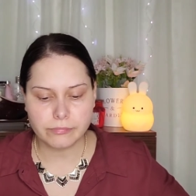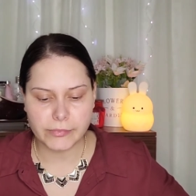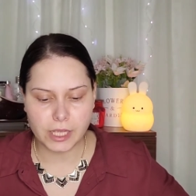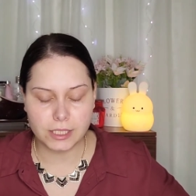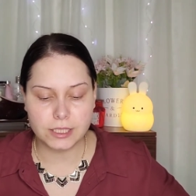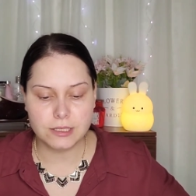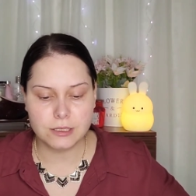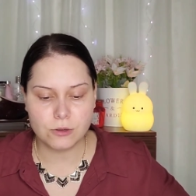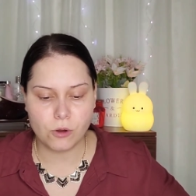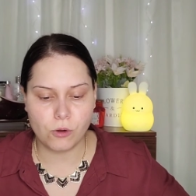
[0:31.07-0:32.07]
This is
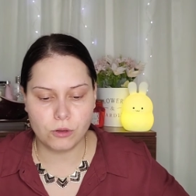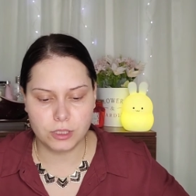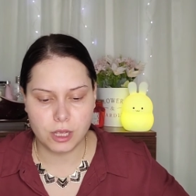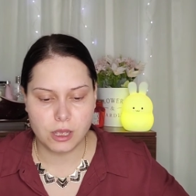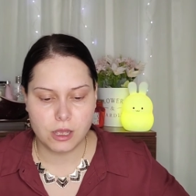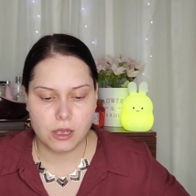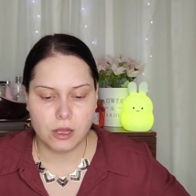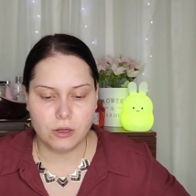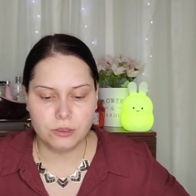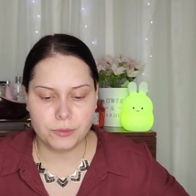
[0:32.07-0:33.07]
called
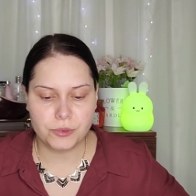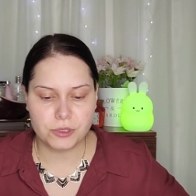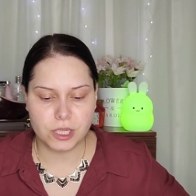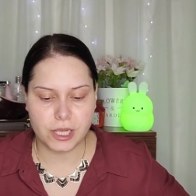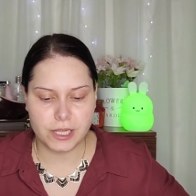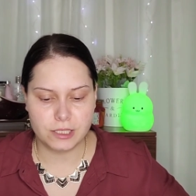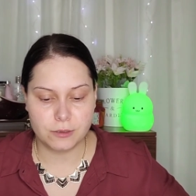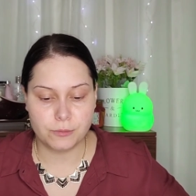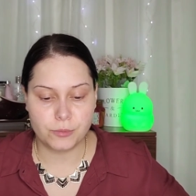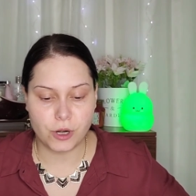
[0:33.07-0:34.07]
Ultra Precise
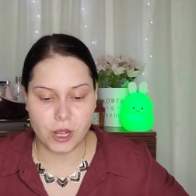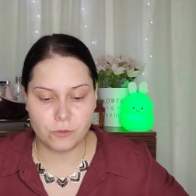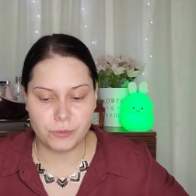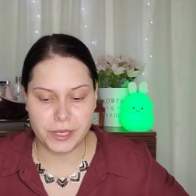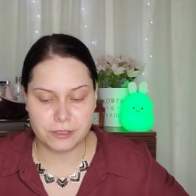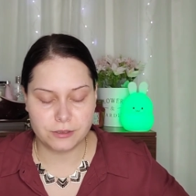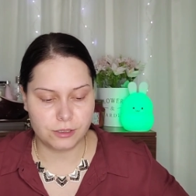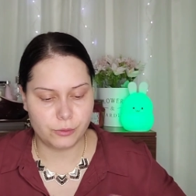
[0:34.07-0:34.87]
Brown Pencil.